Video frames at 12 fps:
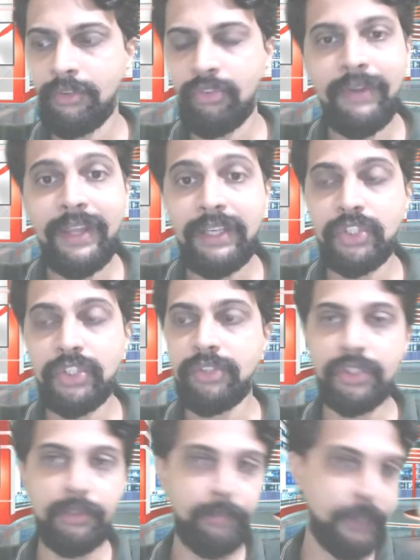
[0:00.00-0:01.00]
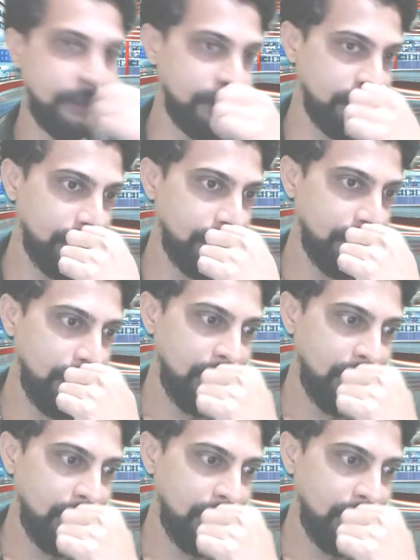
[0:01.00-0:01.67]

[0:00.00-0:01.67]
Strategies should be there.